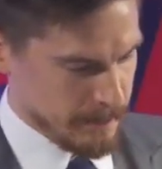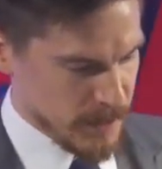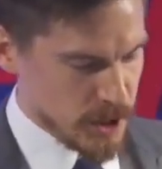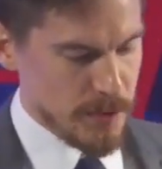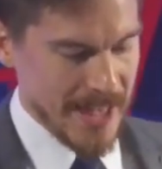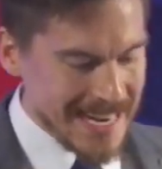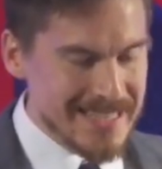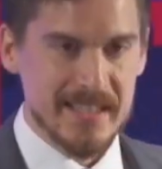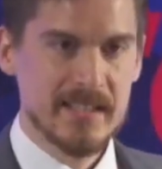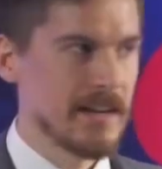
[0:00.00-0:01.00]
So
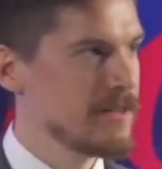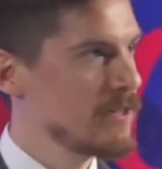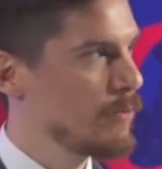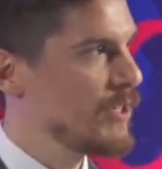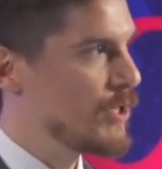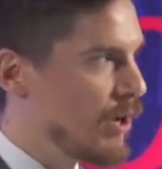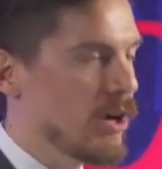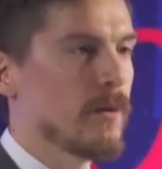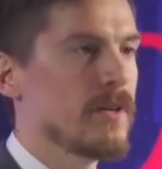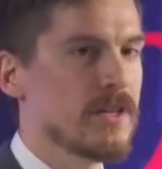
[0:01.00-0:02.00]
that's the sense in which
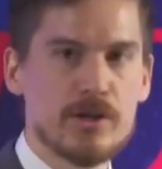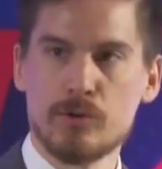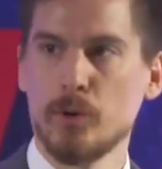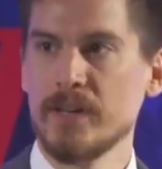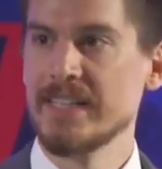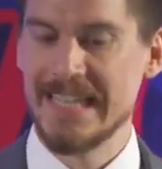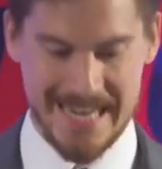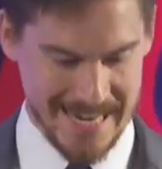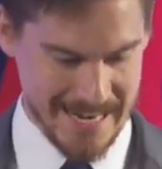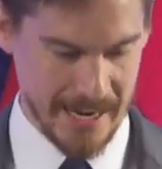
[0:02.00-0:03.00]
Darwin destroys
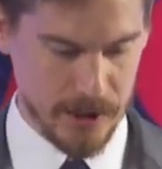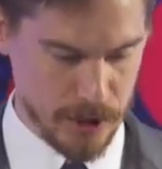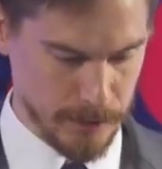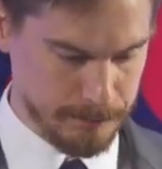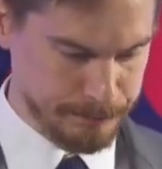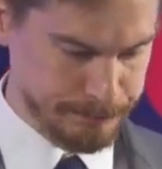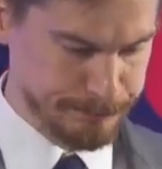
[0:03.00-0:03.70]
nature.